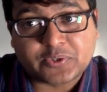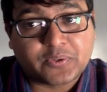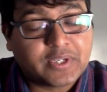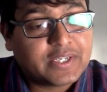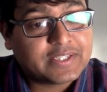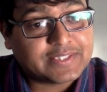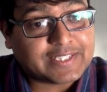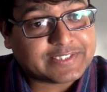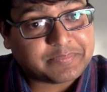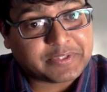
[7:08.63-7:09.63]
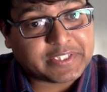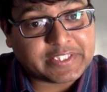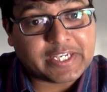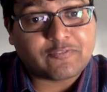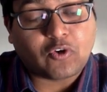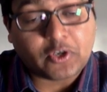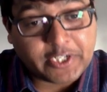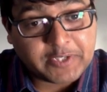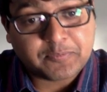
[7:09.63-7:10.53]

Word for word: So that's something that they have already